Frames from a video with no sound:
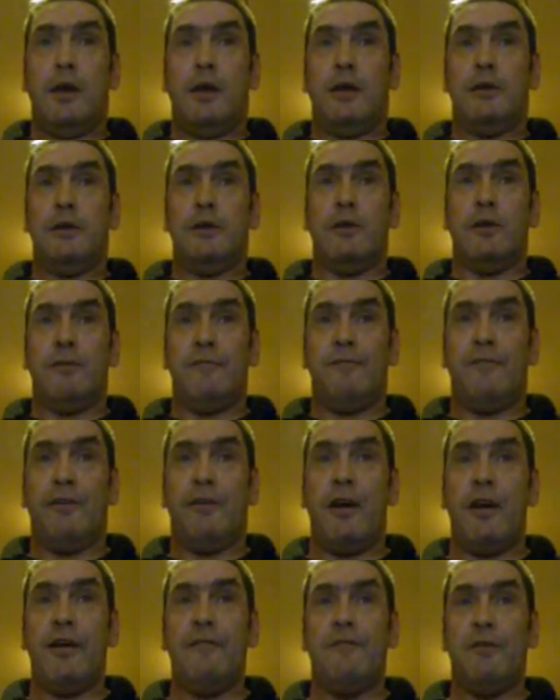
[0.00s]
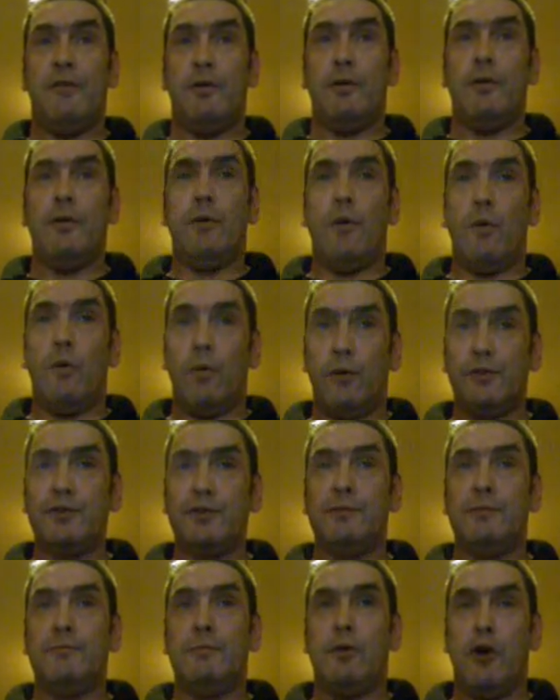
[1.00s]
We've got five
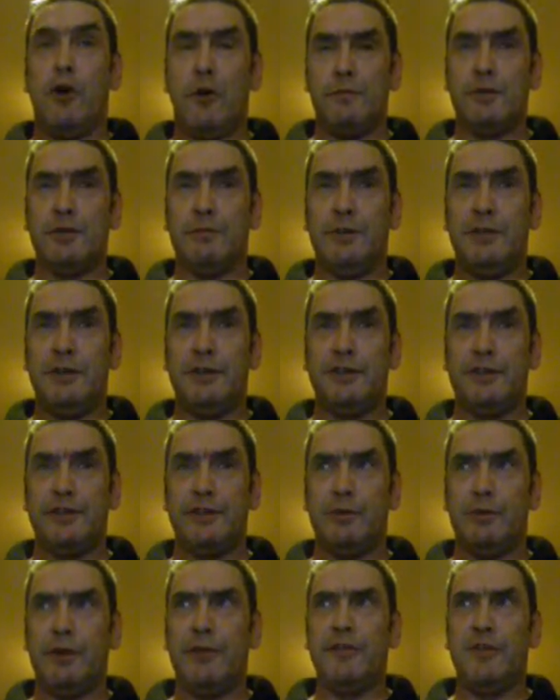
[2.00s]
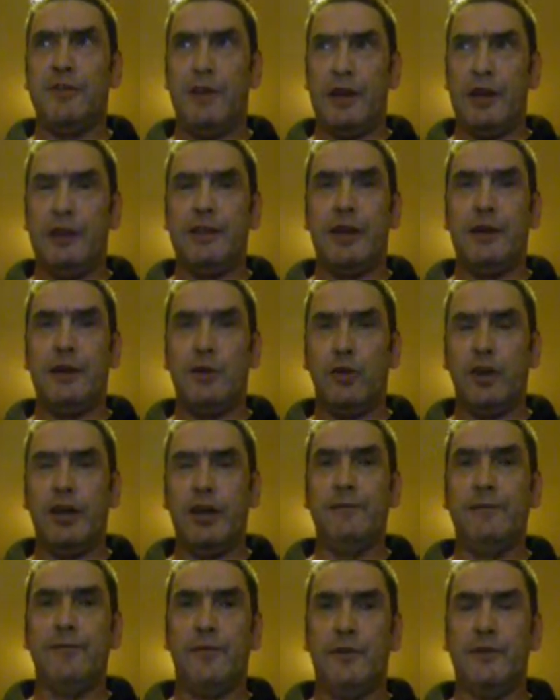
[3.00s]
awesome optimists who I think they're looking
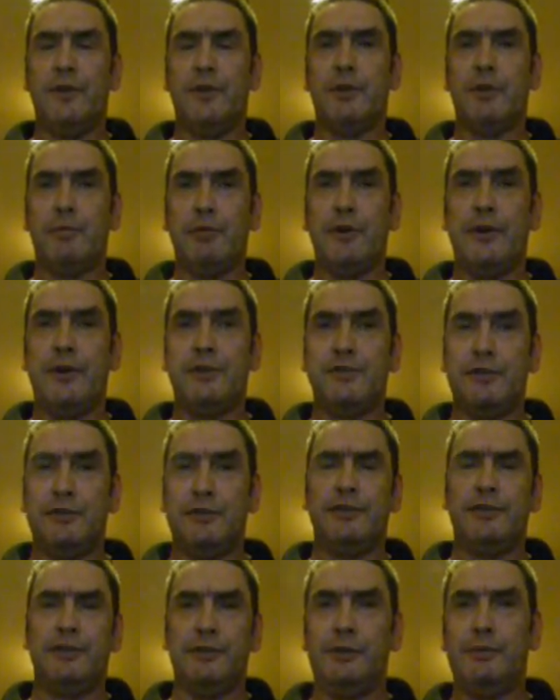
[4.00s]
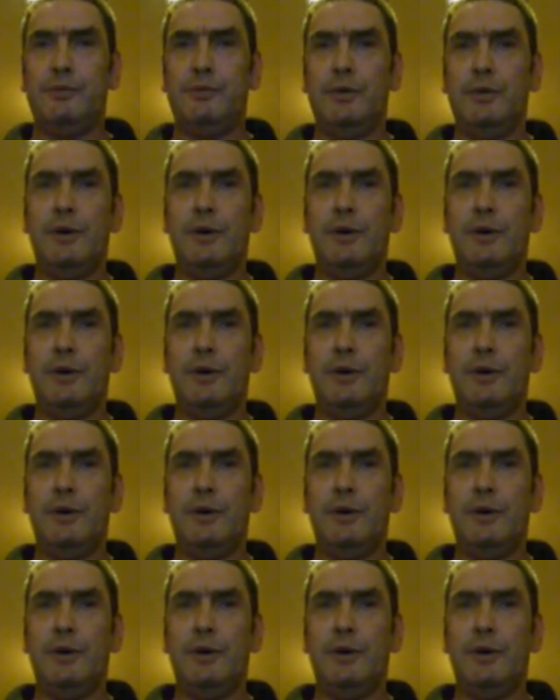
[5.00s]
for another person to